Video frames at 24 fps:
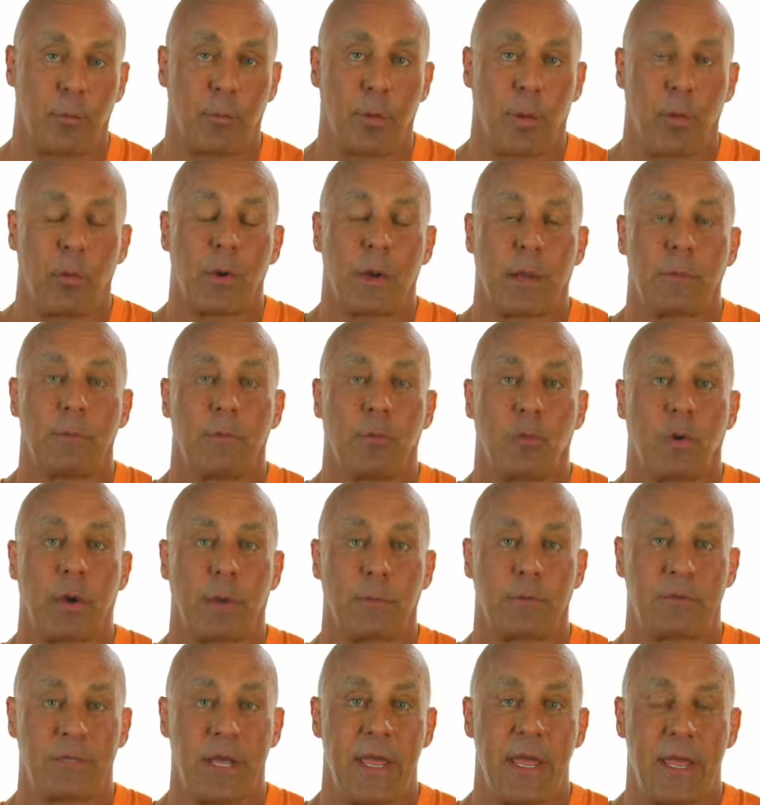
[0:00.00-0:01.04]
But what
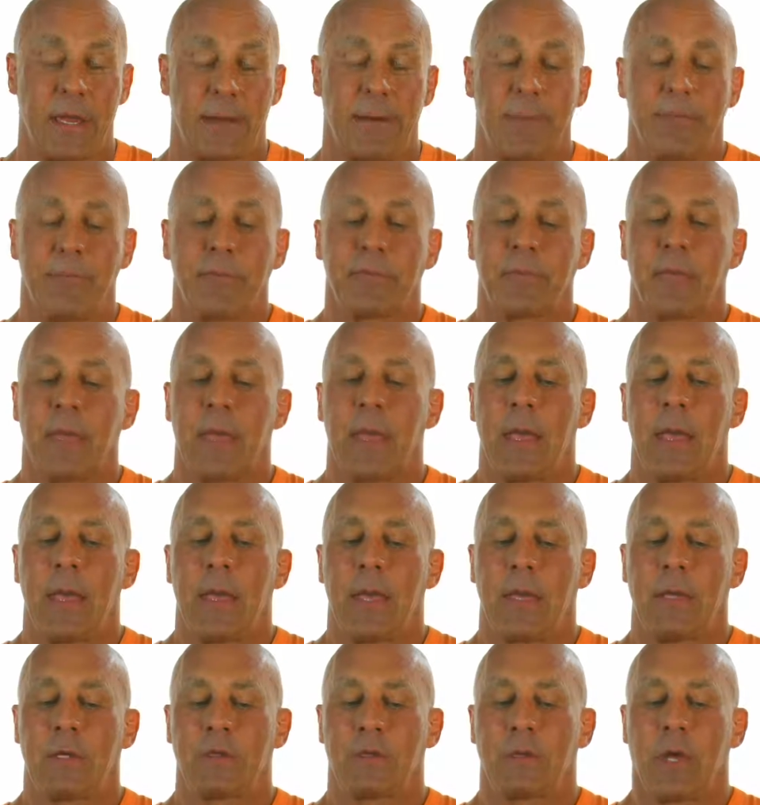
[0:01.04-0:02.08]
I'm saying
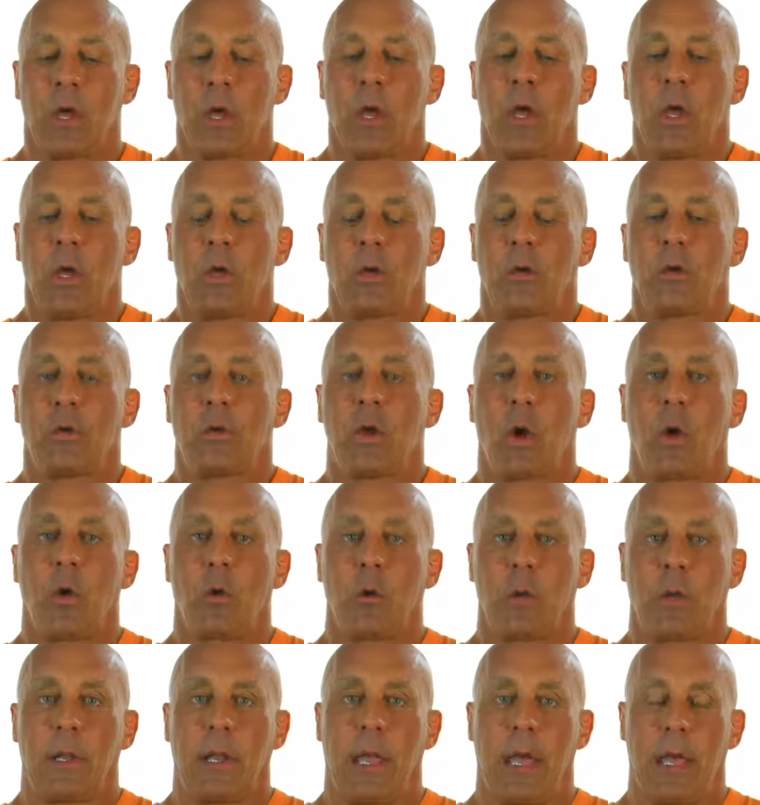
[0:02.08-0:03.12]
is,
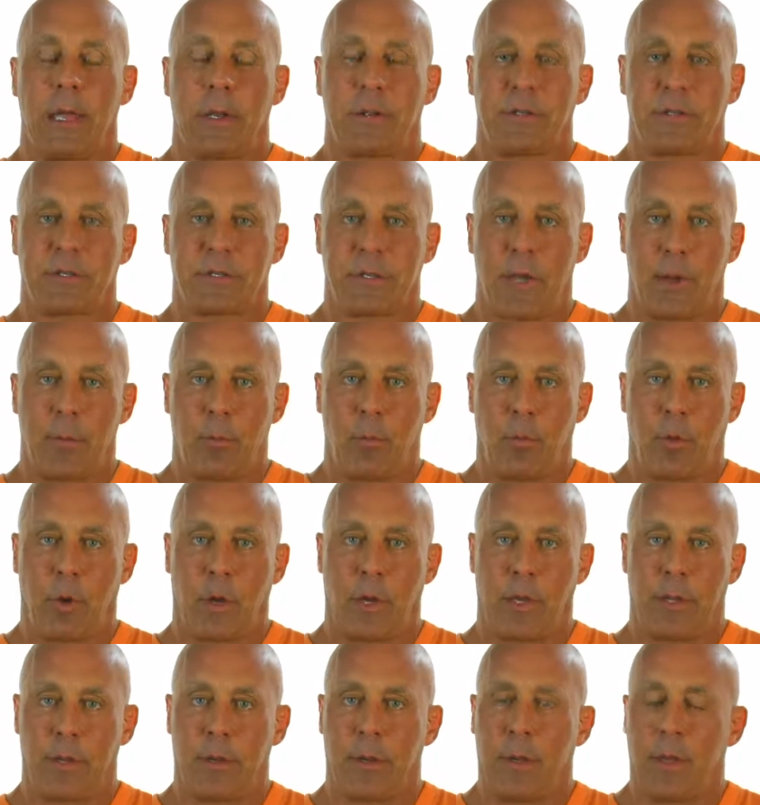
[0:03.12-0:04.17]
don't let
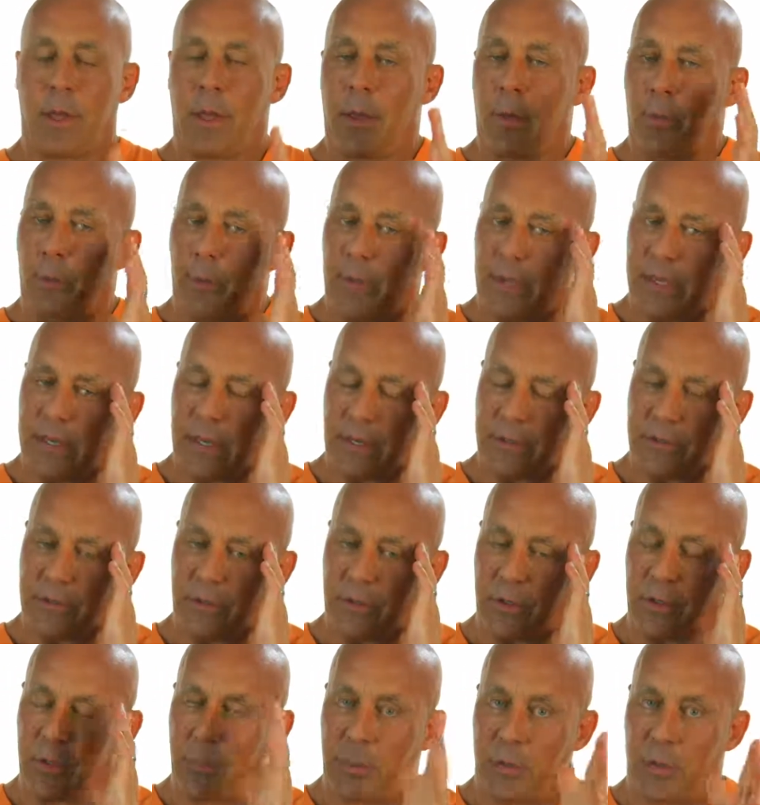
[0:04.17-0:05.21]
someone, because of
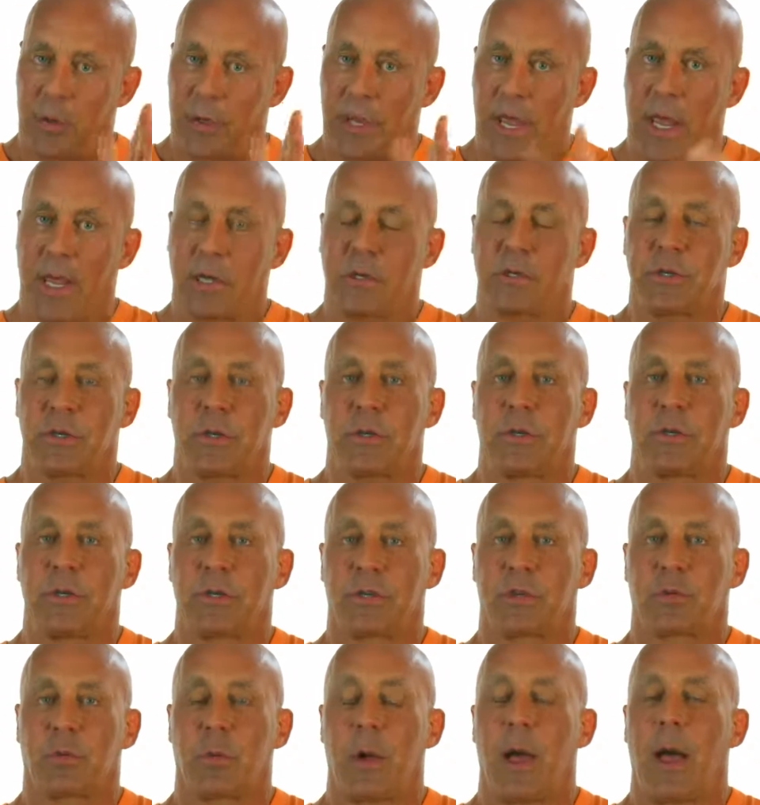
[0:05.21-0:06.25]
the communication,
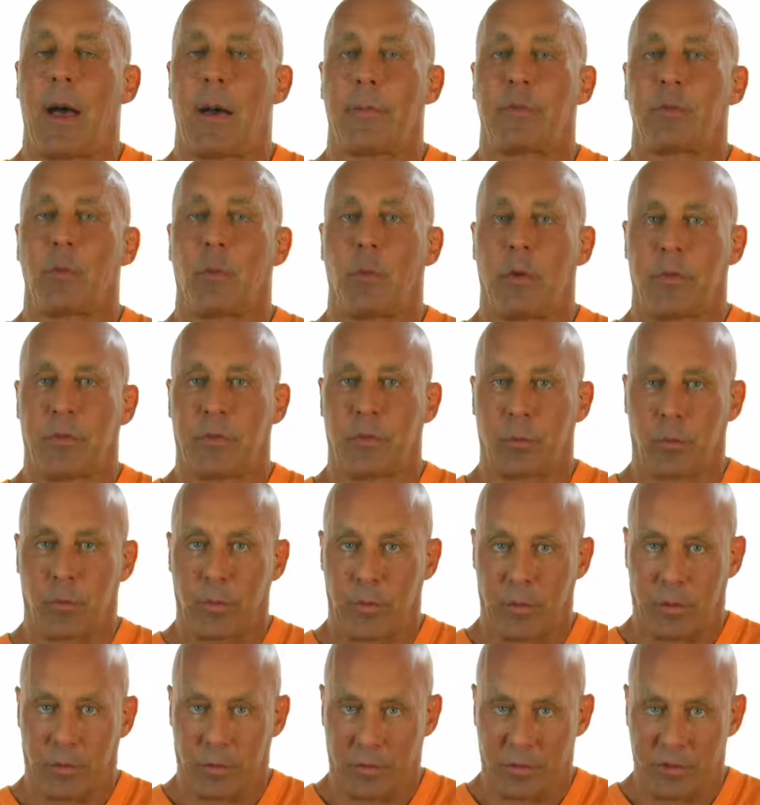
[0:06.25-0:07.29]
disrupt what the
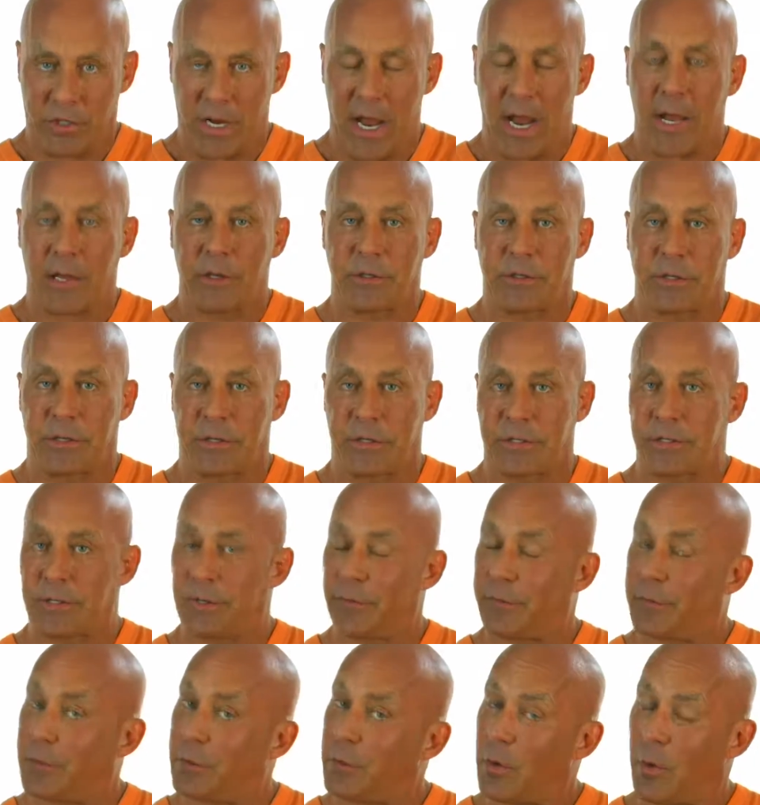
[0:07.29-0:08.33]
real challenge is. And
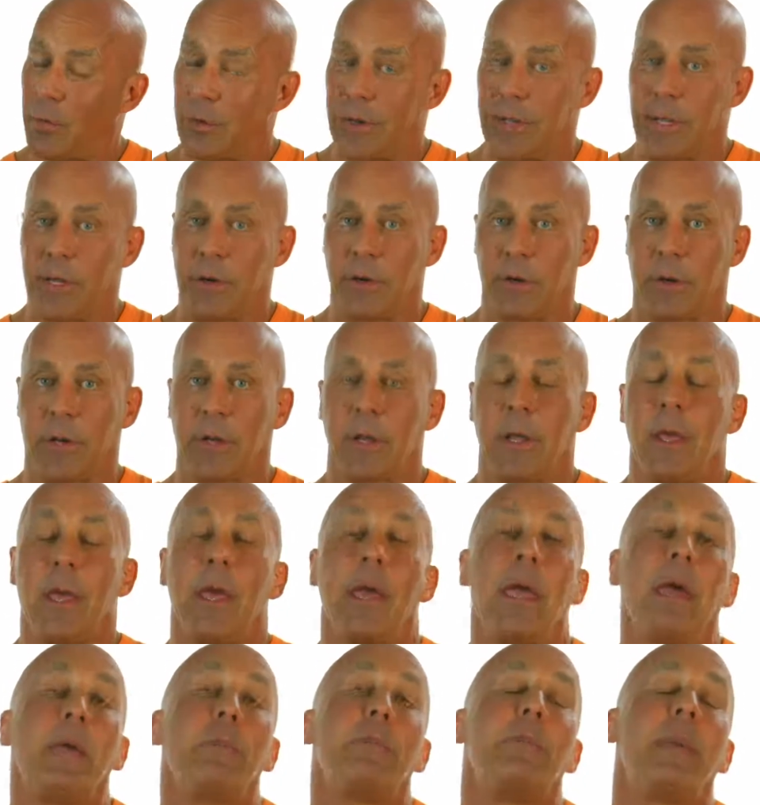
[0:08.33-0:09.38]
if you don't hear it,
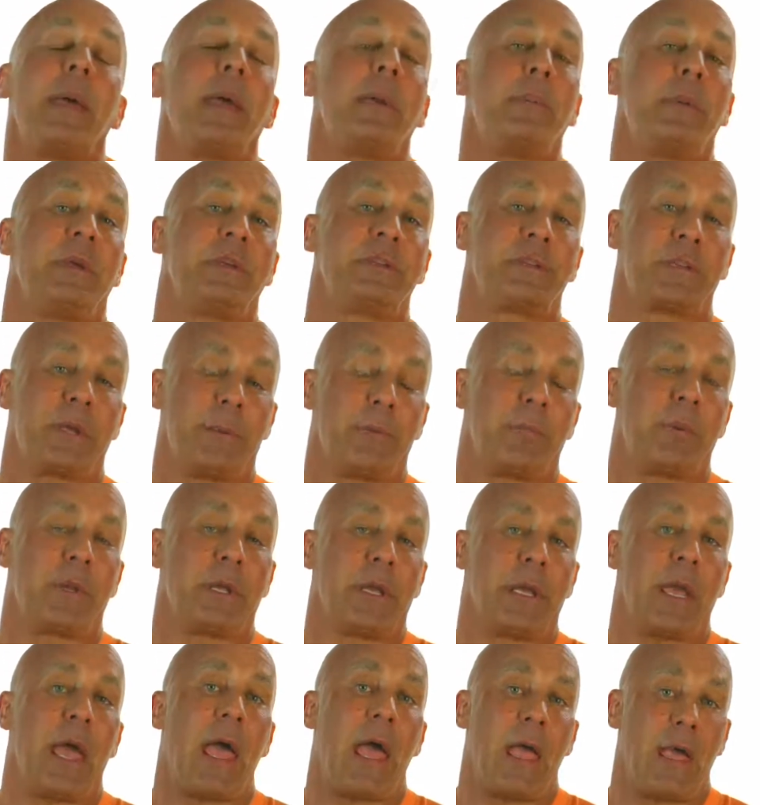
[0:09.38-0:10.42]
it may be
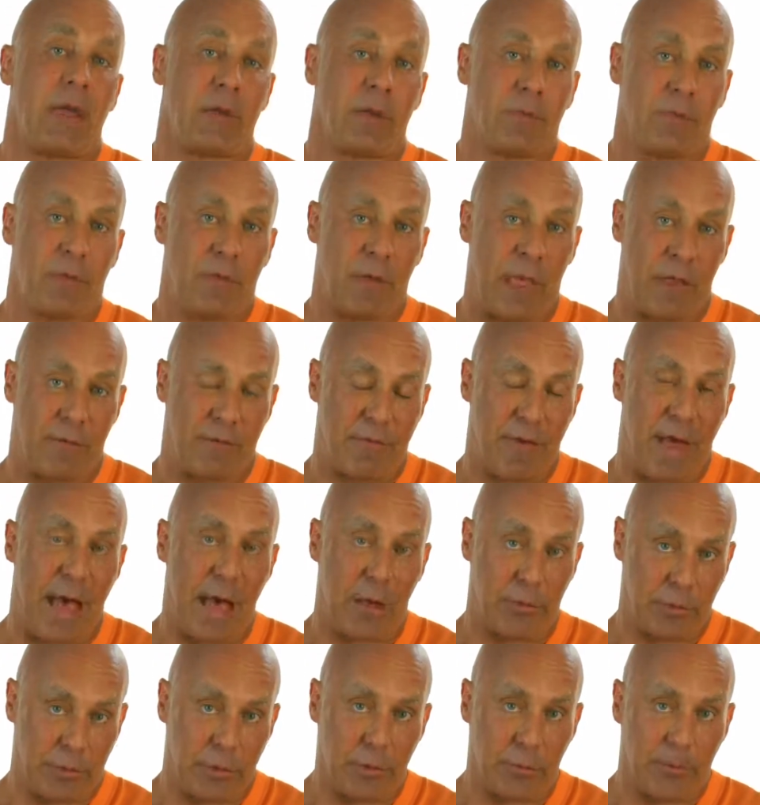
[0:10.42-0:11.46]
simply a
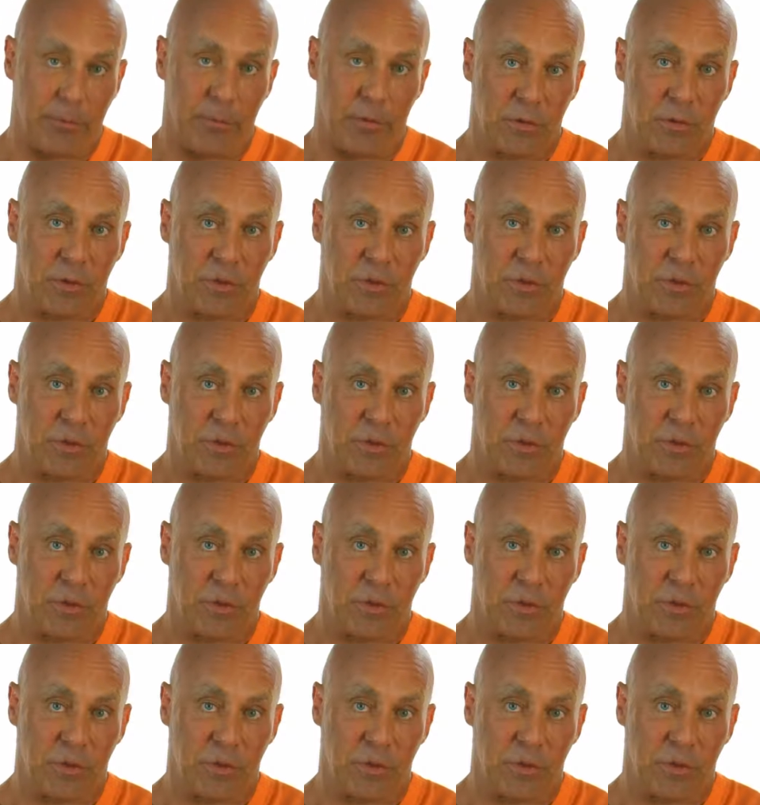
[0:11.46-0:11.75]
value.